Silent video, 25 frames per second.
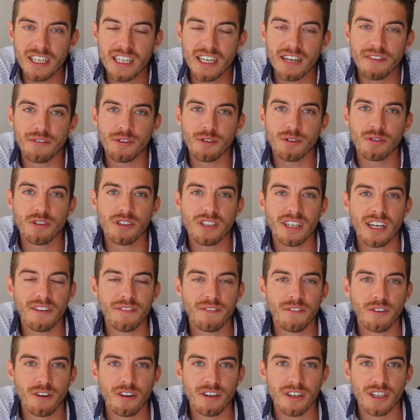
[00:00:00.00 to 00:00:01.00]
If you're
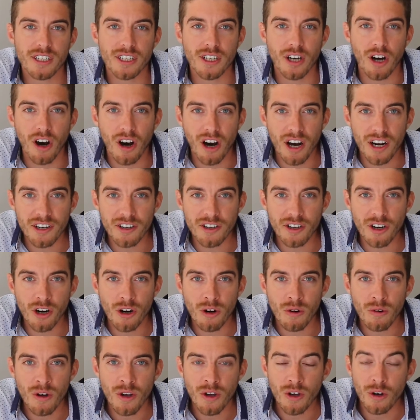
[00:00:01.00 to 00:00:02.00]
looking for a
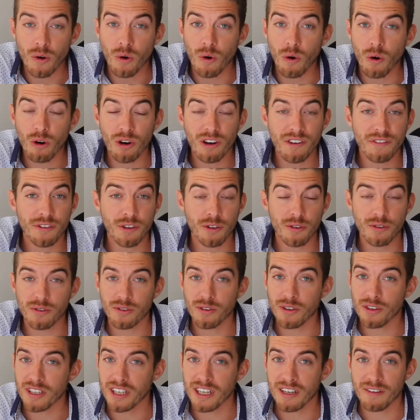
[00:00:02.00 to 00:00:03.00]
condo or if you're
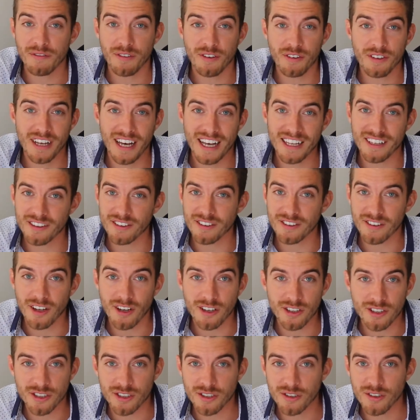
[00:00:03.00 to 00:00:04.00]
looking for that
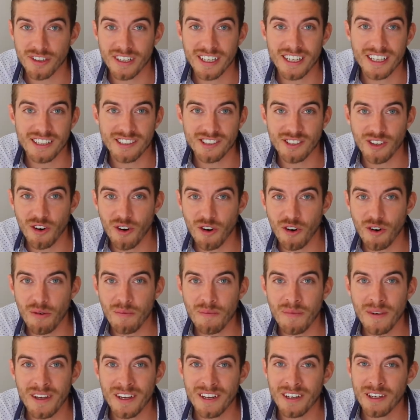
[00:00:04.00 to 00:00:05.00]
luxurious
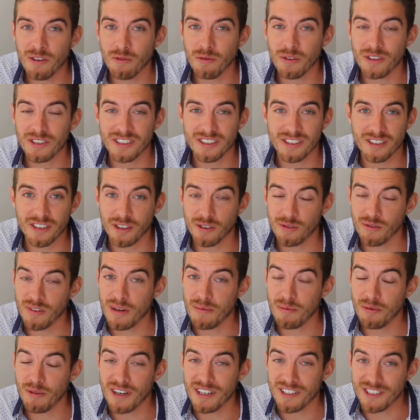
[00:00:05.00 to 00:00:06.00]
home, which is the
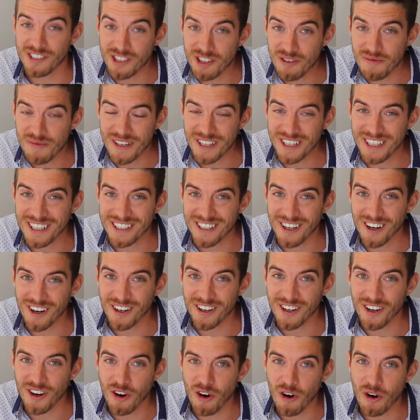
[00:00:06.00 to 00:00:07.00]
$3.2 million
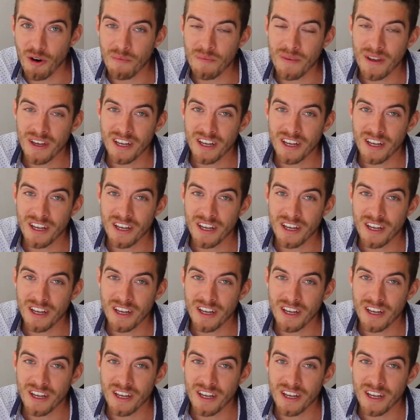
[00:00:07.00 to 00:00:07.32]
home,